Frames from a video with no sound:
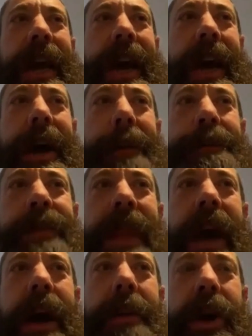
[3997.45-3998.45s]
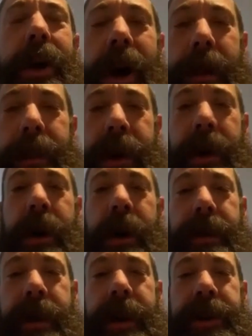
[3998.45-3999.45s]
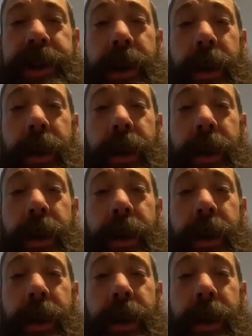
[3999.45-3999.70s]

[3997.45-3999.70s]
I'm gonna go ahead and put all my running shit